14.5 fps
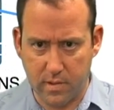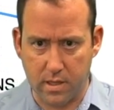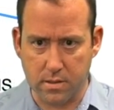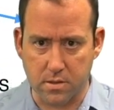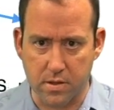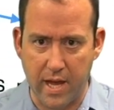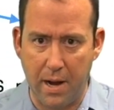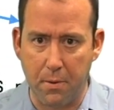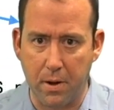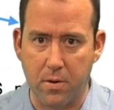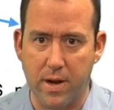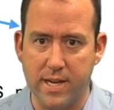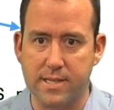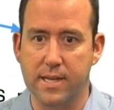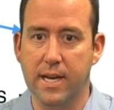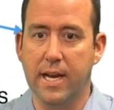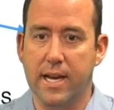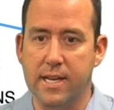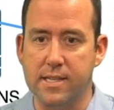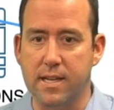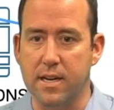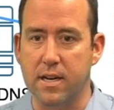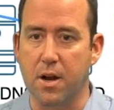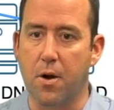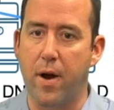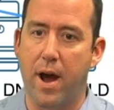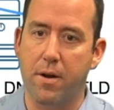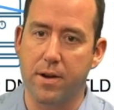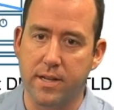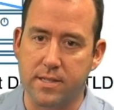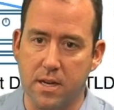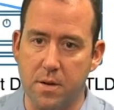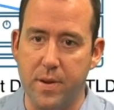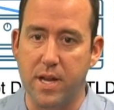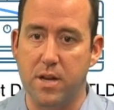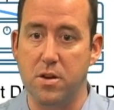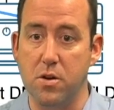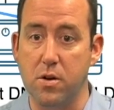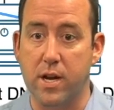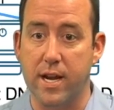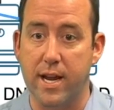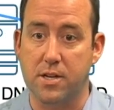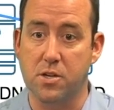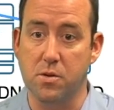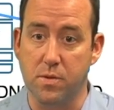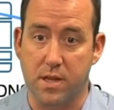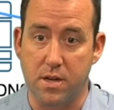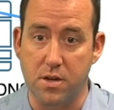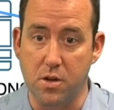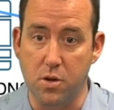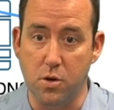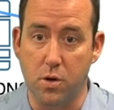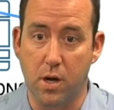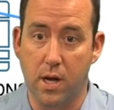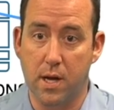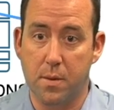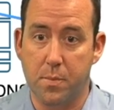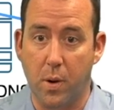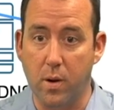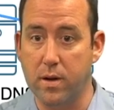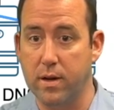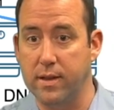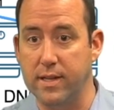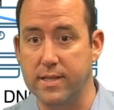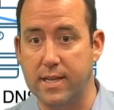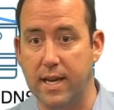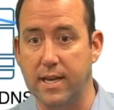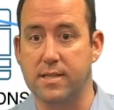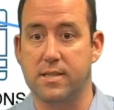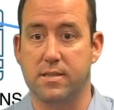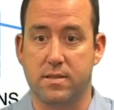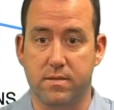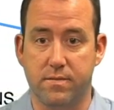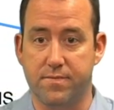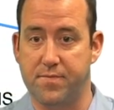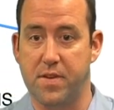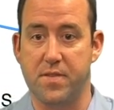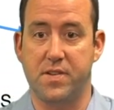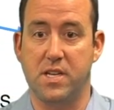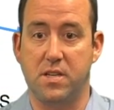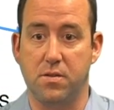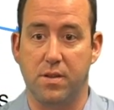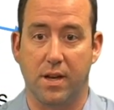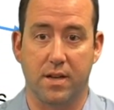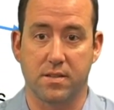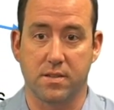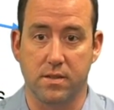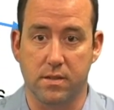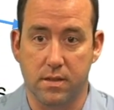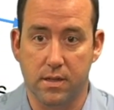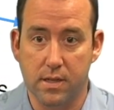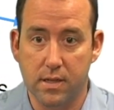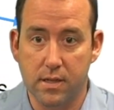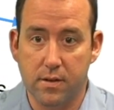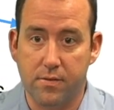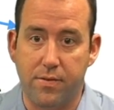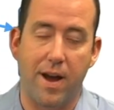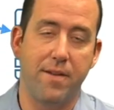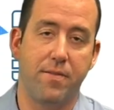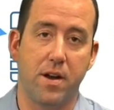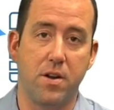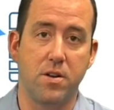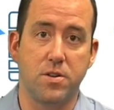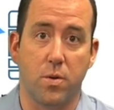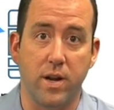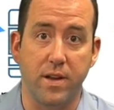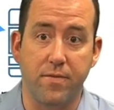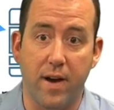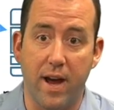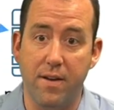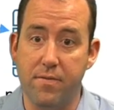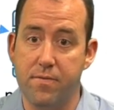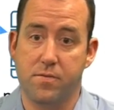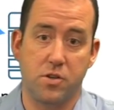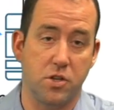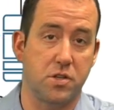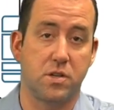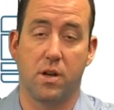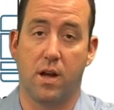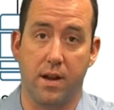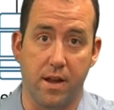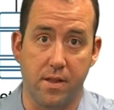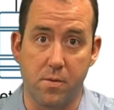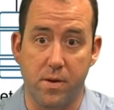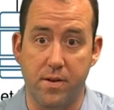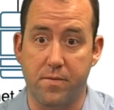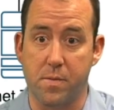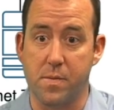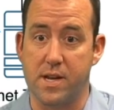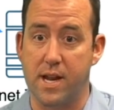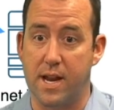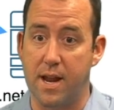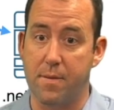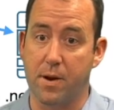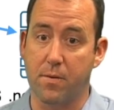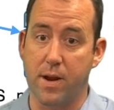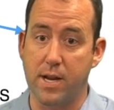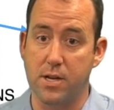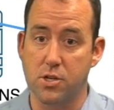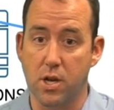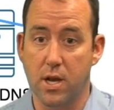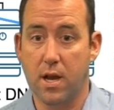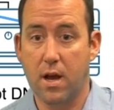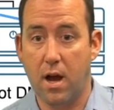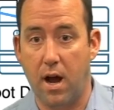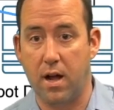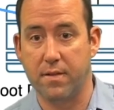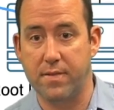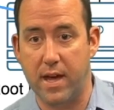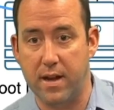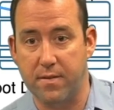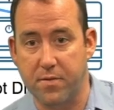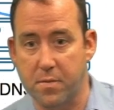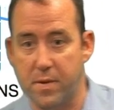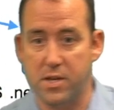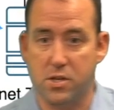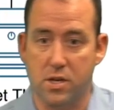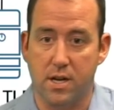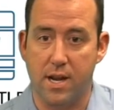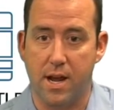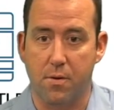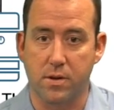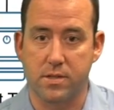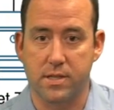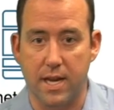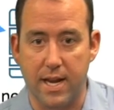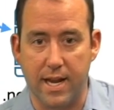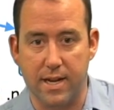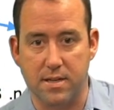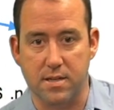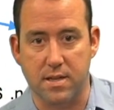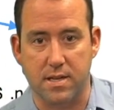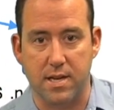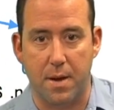So that request is going to go out. It's going to be a new connection with a new port, in this case 52,525, just another one from the dynamic range. All of that information, and now we're sending it to the